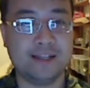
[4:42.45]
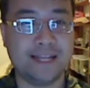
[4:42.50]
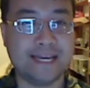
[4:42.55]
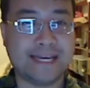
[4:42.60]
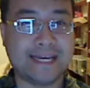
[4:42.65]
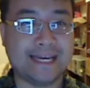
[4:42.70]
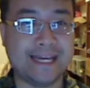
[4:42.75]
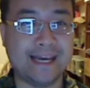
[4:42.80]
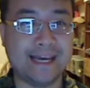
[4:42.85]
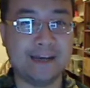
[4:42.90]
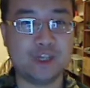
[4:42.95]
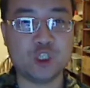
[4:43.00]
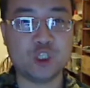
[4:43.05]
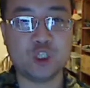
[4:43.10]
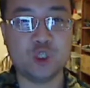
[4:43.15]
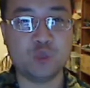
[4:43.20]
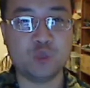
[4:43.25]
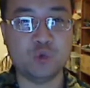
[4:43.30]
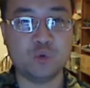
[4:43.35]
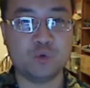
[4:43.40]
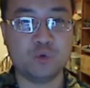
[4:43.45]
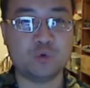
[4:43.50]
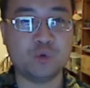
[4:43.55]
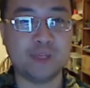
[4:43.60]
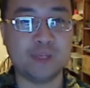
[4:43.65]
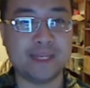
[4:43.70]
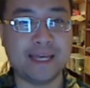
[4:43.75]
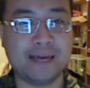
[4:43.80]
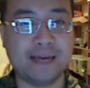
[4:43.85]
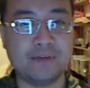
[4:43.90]
Like I had 2
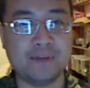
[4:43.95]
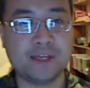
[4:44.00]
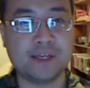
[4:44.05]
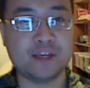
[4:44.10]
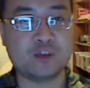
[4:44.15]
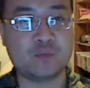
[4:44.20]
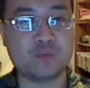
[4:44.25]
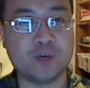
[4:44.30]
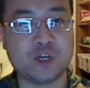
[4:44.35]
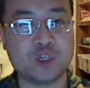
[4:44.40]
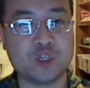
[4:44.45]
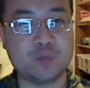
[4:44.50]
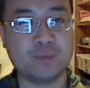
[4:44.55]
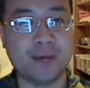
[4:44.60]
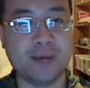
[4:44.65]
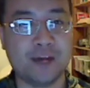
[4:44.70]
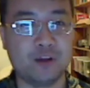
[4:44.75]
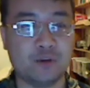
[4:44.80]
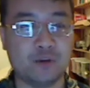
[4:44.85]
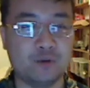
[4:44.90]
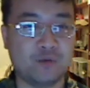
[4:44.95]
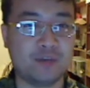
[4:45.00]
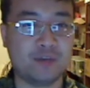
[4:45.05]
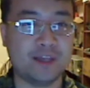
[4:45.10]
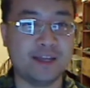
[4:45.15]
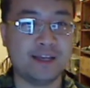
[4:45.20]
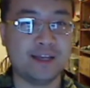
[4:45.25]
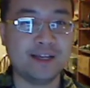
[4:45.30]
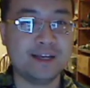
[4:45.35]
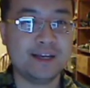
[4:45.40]
really heavy expression pedals,
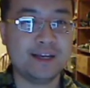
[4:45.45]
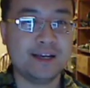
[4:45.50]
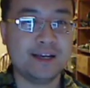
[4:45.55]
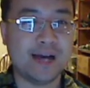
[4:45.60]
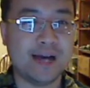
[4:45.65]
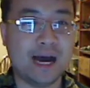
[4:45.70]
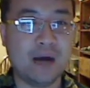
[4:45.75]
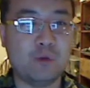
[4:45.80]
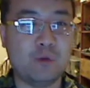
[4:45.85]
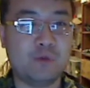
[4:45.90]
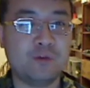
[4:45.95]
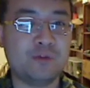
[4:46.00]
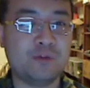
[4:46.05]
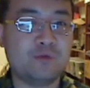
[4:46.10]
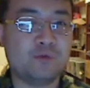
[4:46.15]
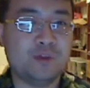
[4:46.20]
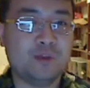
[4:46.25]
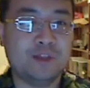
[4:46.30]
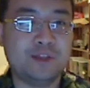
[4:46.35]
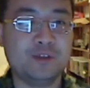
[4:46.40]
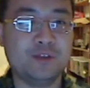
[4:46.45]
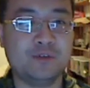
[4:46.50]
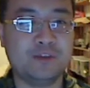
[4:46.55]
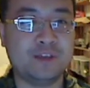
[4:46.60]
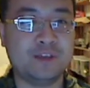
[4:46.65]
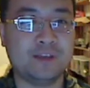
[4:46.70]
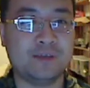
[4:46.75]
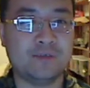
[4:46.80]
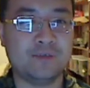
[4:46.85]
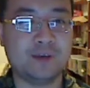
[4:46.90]
and I wasn't really
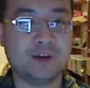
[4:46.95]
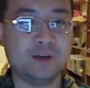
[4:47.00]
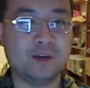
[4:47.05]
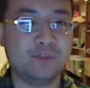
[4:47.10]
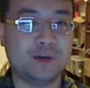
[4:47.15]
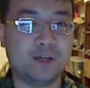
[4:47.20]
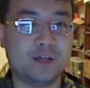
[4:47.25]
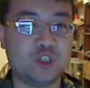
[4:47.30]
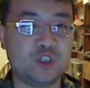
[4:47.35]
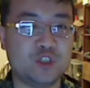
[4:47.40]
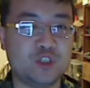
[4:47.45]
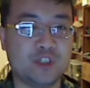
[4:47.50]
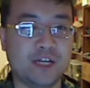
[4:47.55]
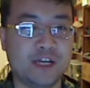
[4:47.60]
using them very much.